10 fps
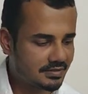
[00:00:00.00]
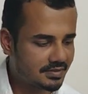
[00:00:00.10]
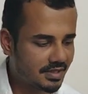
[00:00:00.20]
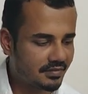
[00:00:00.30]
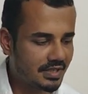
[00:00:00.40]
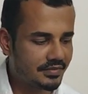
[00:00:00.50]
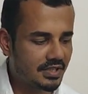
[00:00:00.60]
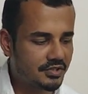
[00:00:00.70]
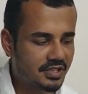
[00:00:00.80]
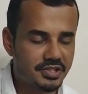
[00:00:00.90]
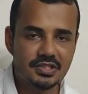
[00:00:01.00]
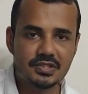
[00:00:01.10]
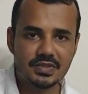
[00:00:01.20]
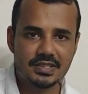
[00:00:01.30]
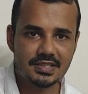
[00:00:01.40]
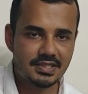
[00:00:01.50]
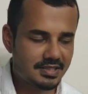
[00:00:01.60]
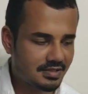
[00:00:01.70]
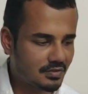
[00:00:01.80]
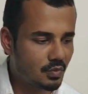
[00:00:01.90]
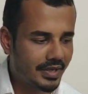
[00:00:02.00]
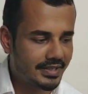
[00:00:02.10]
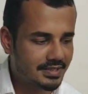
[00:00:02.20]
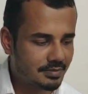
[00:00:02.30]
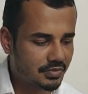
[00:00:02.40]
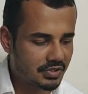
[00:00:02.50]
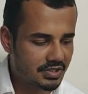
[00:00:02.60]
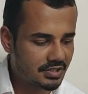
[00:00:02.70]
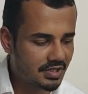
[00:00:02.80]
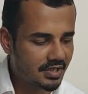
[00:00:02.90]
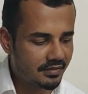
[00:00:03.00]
Like we have the introductions to essays, why it is important.